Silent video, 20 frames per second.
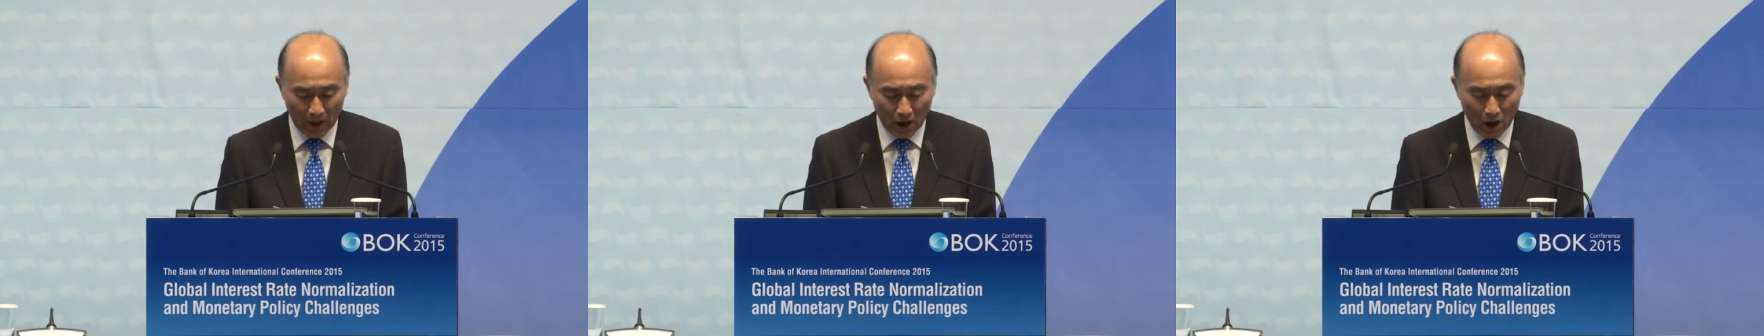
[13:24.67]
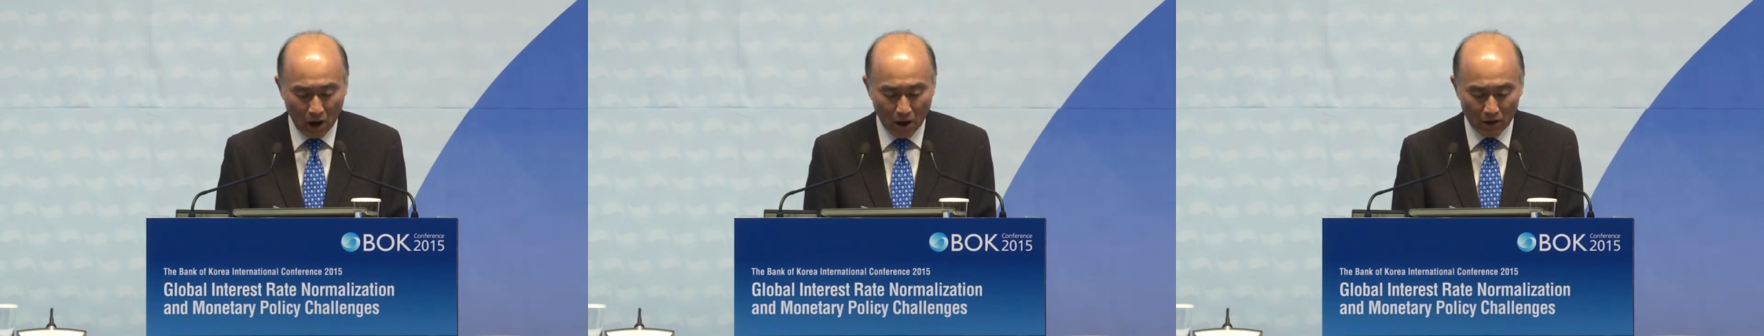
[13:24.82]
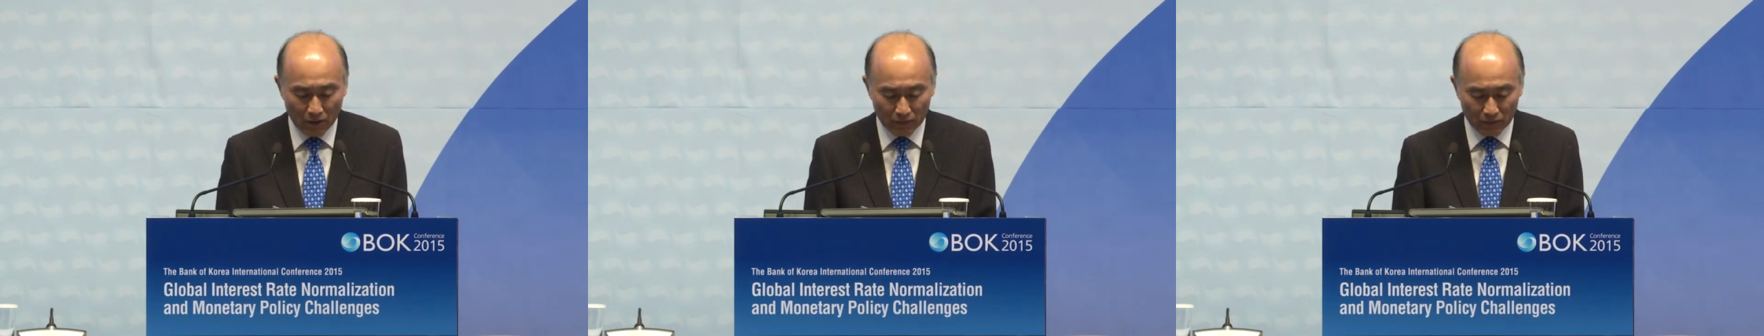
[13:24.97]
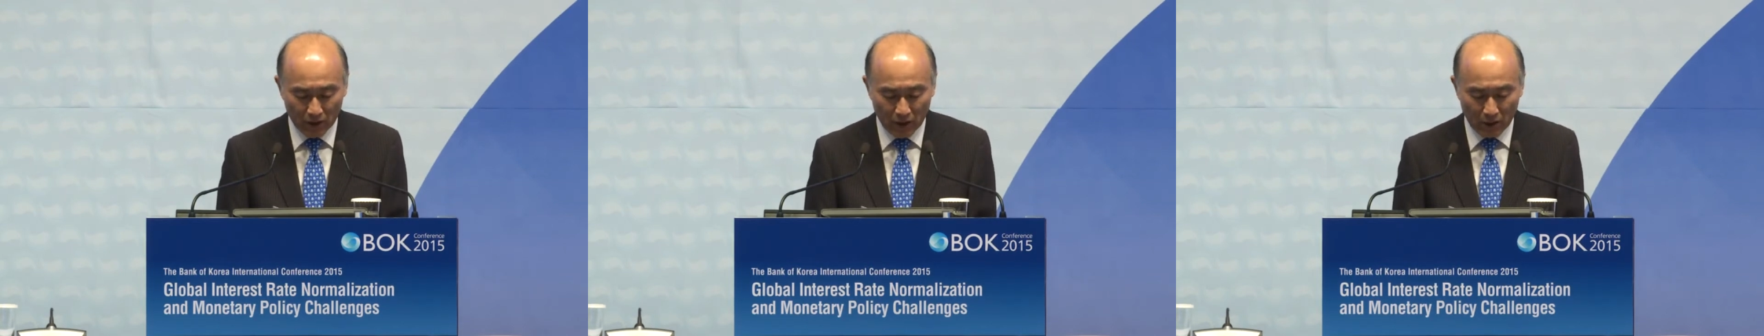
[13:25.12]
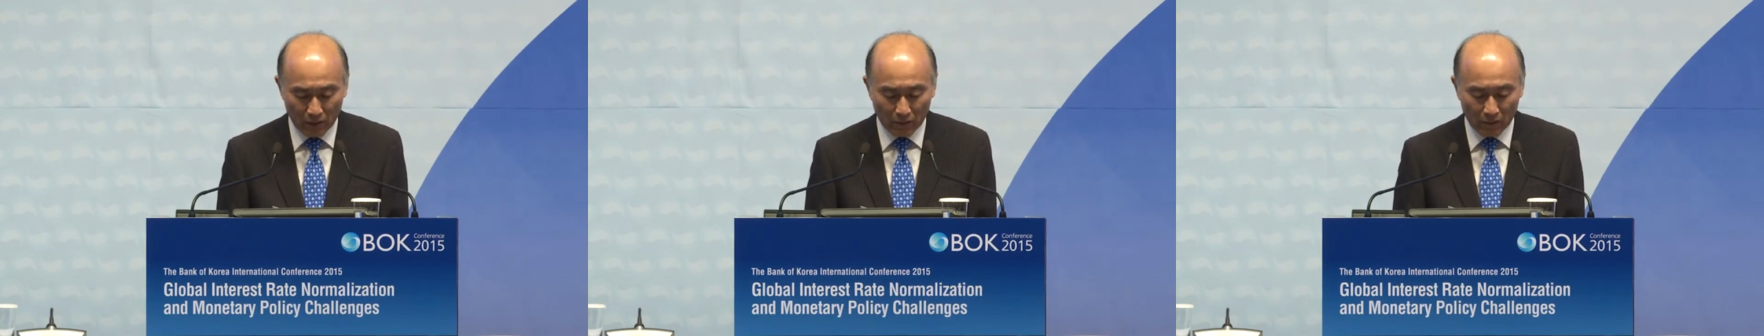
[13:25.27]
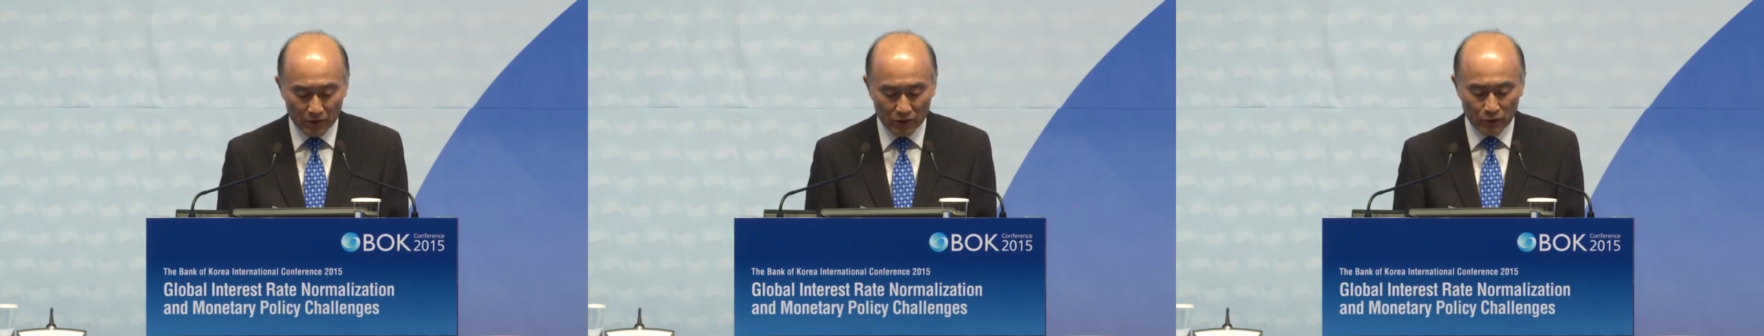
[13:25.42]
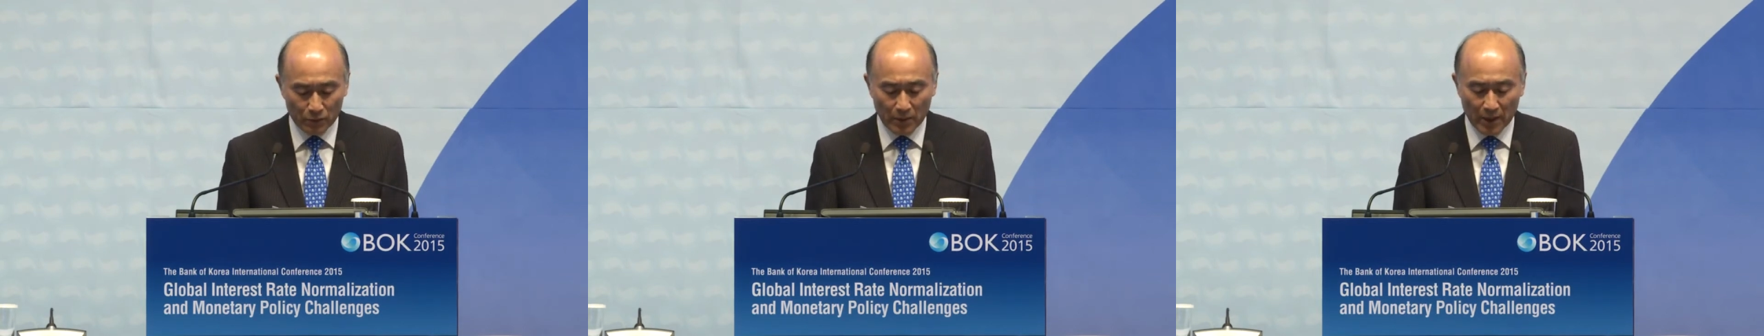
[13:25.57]
of our
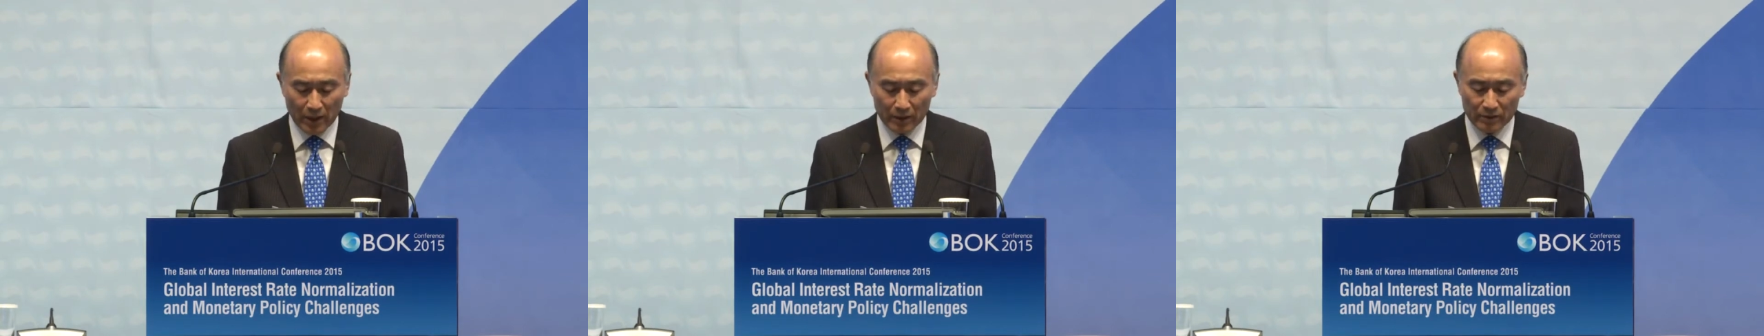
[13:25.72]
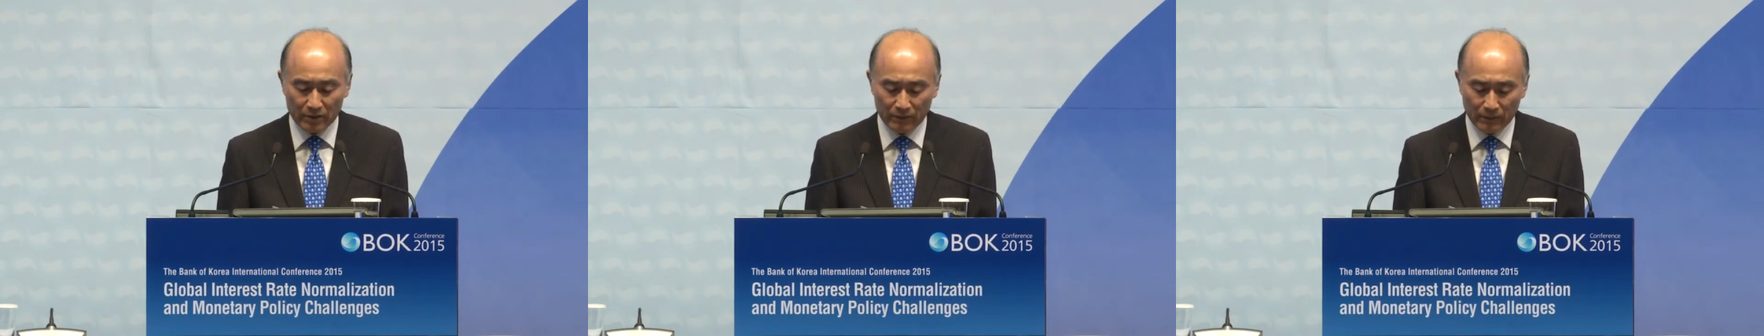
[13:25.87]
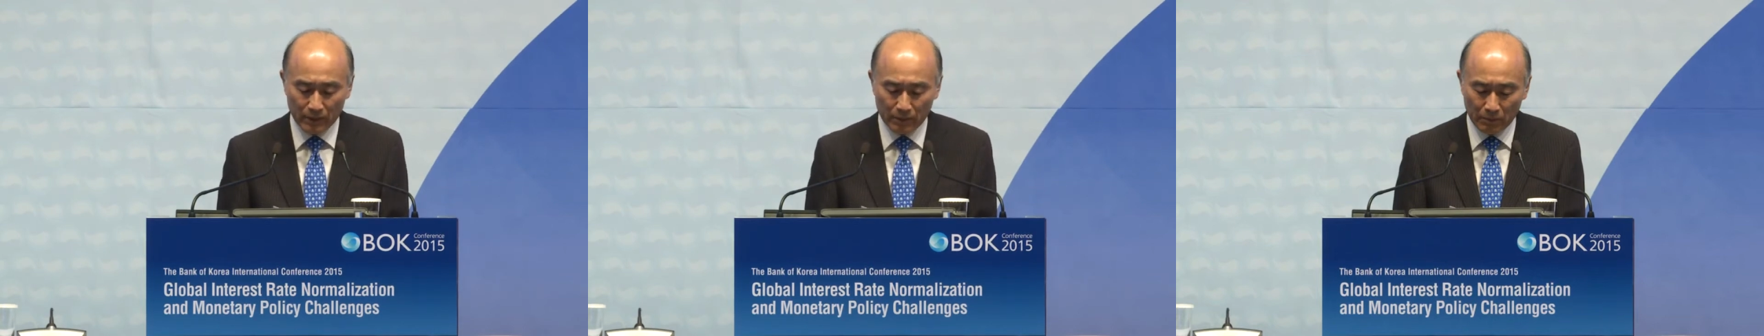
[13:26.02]
respective